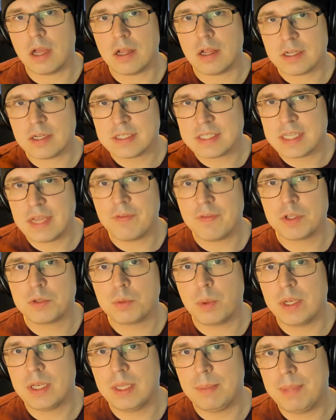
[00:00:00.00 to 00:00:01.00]
on a
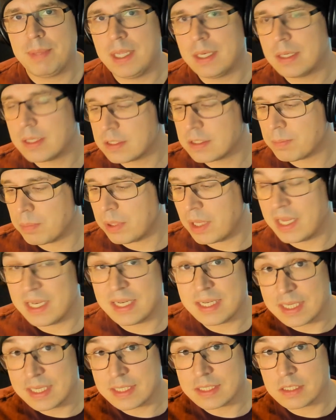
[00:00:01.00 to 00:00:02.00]
720p display
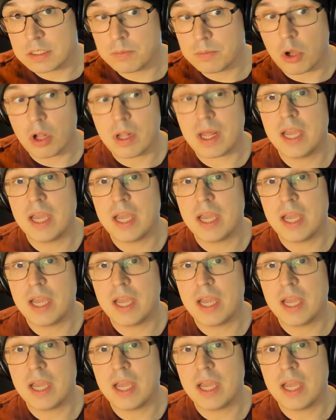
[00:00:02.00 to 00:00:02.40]
this small.